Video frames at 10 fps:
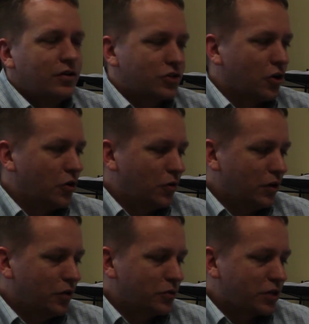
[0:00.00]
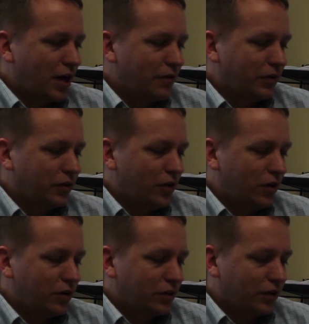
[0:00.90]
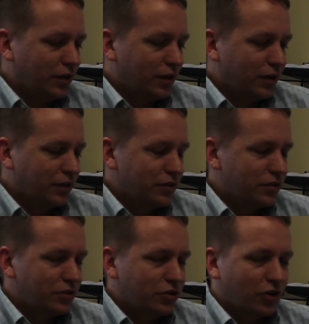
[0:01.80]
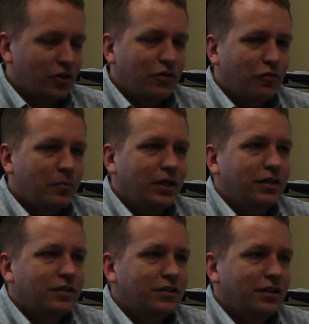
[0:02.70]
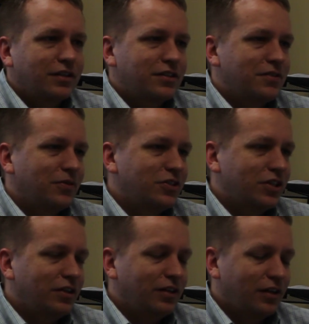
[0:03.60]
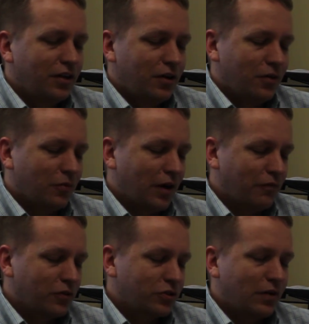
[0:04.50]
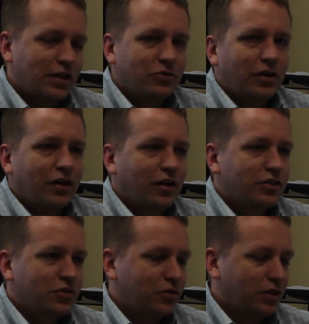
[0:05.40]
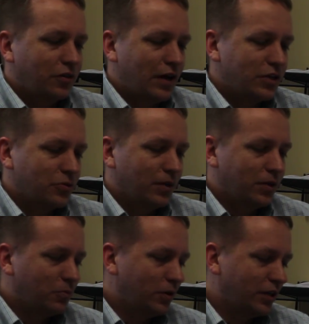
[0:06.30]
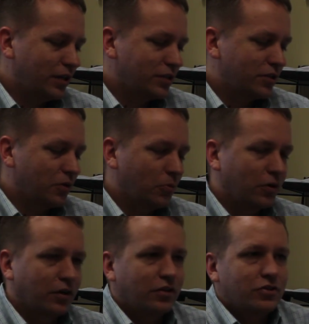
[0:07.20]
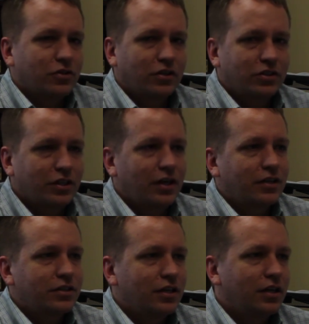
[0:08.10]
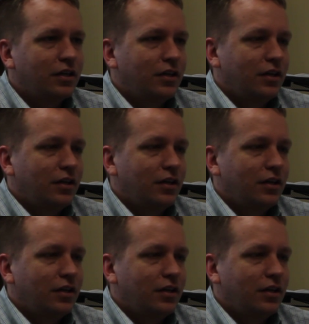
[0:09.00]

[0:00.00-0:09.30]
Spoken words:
So it was kind of a long journey for me to get to civil engineering. When I first graduated high school, I graduated one day, started working construction the next day.